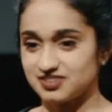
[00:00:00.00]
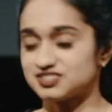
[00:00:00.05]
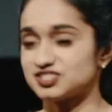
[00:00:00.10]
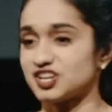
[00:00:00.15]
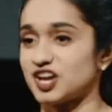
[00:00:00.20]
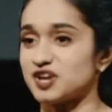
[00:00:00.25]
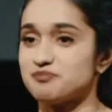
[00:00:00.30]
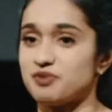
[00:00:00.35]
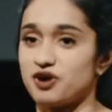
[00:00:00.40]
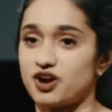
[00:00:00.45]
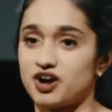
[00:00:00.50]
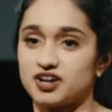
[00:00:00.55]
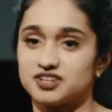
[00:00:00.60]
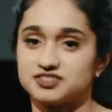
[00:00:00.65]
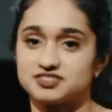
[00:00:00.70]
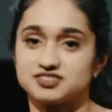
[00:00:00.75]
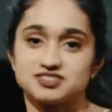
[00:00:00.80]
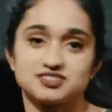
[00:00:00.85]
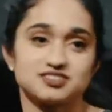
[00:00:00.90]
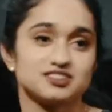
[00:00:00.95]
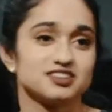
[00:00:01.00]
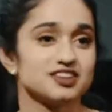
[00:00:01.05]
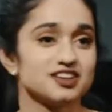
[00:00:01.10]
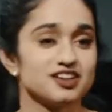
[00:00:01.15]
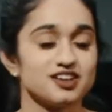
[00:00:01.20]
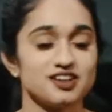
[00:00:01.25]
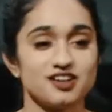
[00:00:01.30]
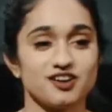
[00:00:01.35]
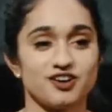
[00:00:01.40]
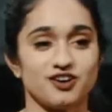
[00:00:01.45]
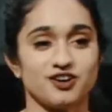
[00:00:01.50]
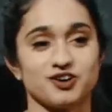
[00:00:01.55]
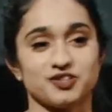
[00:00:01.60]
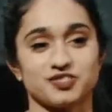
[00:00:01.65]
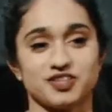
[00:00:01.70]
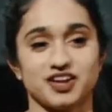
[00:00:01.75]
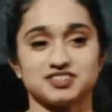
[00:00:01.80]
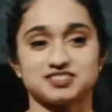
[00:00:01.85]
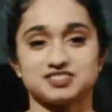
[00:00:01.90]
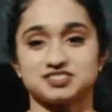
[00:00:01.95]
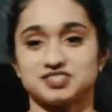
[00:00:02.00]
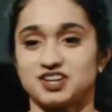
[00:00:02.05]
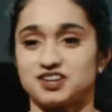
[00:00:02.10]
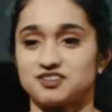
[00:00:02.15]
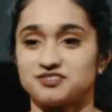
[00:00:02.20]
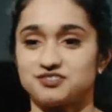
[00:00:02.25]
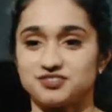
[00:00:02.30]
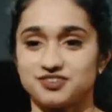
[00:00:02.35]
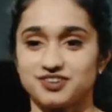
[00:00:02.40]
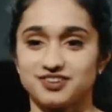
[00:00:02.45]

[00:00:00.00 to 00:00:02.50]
Tide Pods, all that stuff.